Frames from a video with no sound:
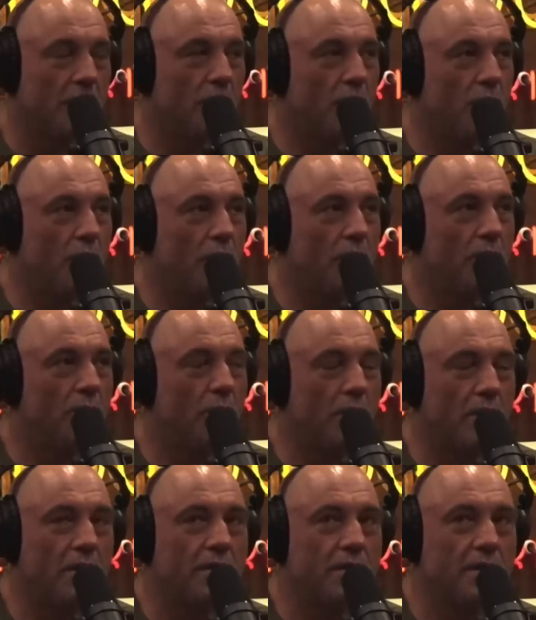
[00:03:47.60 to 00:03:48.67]
one
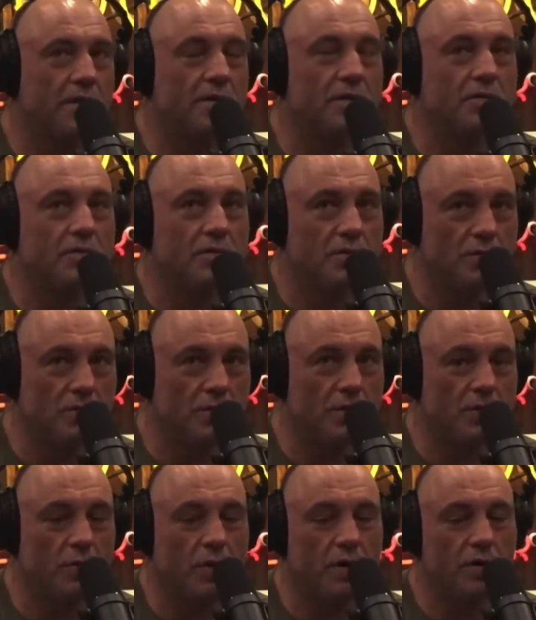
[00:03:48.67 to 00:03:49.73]
of the things that you're
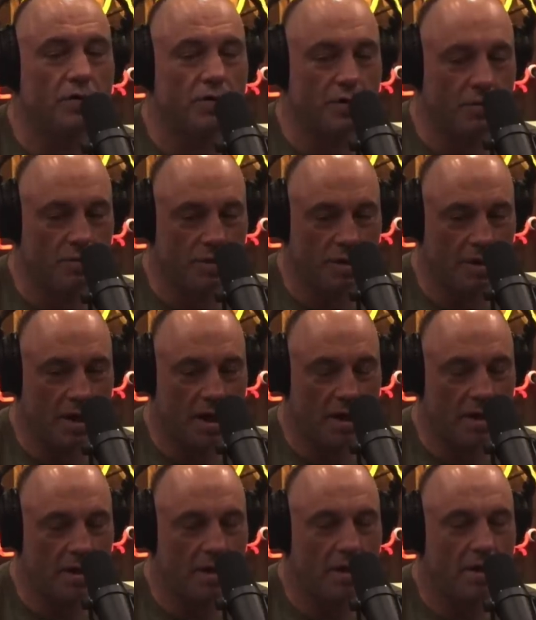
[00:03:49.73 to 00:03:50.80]
doing when you're doing that